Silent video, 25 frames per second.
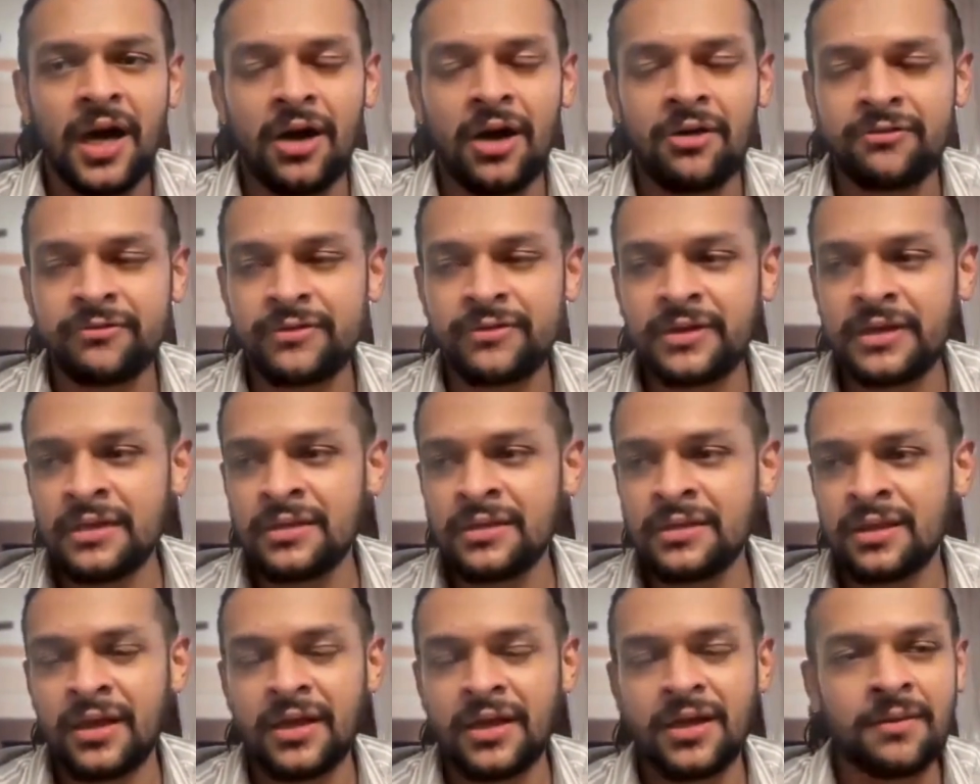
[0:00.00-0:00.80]
how
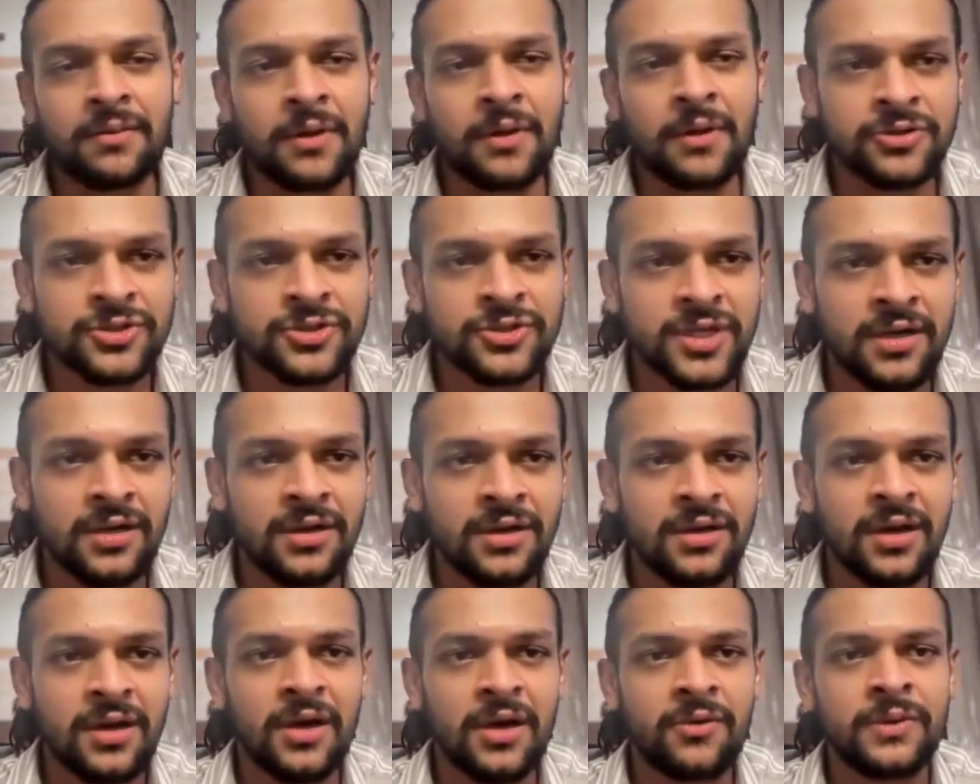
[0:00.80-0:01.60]
we think about
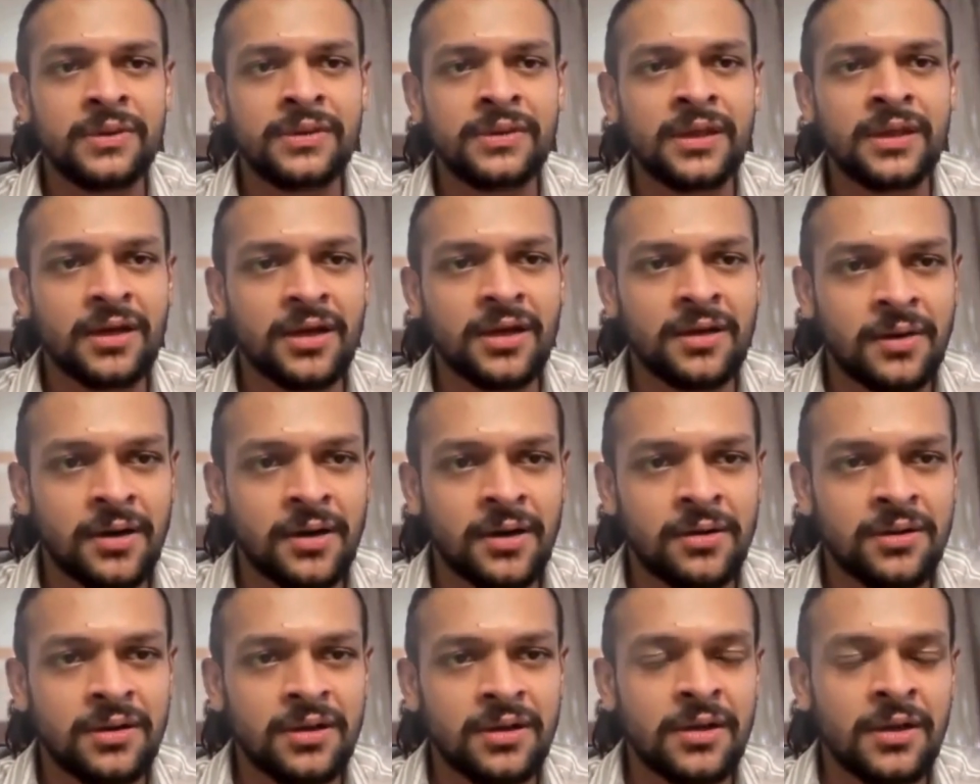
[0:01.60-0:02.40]
gender, how we think
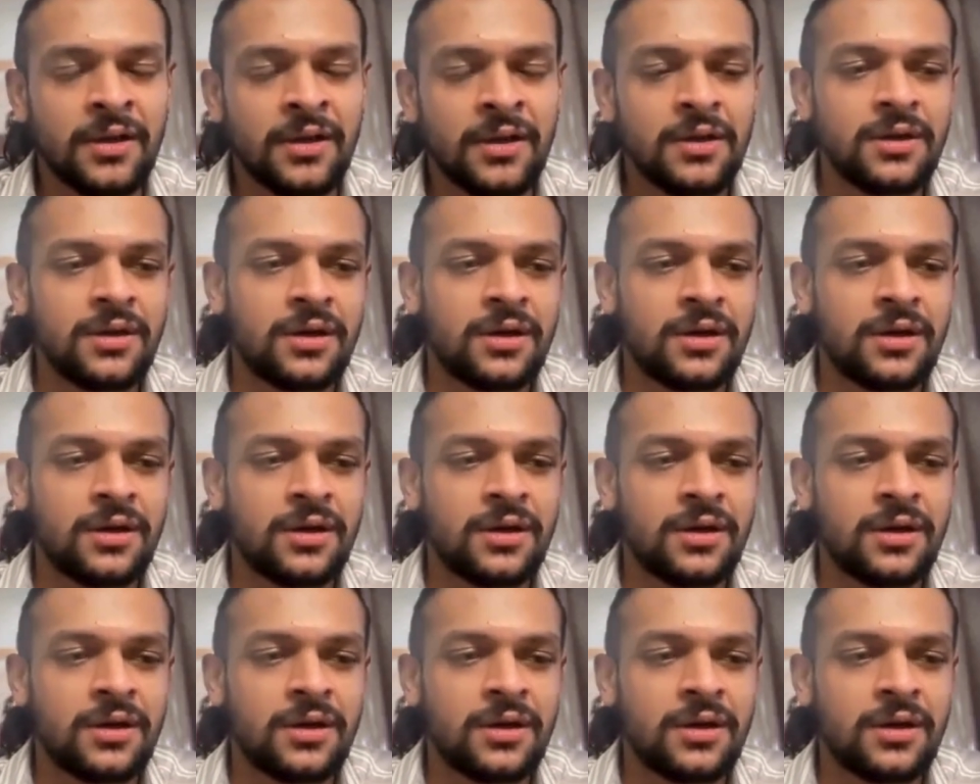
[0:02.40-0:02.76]
about